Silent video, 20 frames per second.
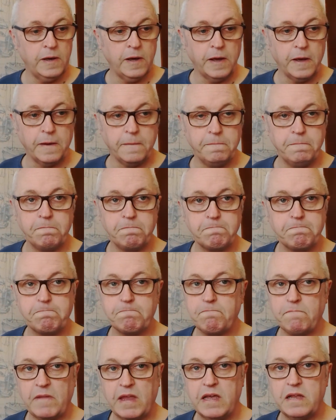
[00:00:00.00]

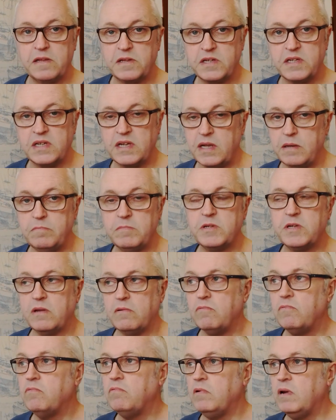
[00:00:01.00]
It seems
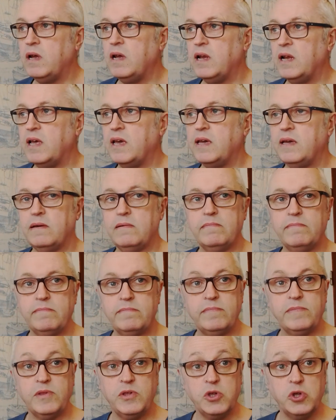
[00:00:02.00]
to really
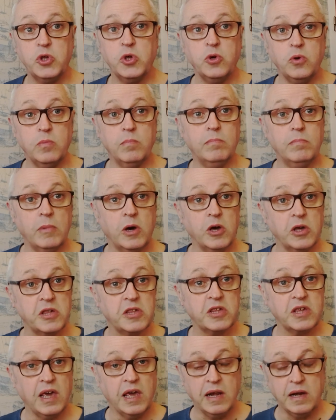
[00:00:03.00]
suit my
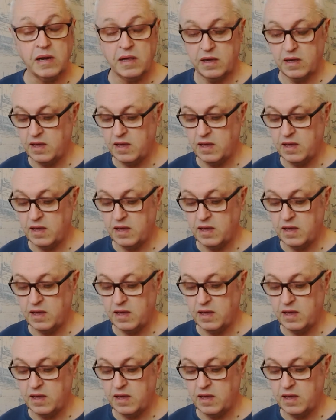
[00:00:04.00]
skin.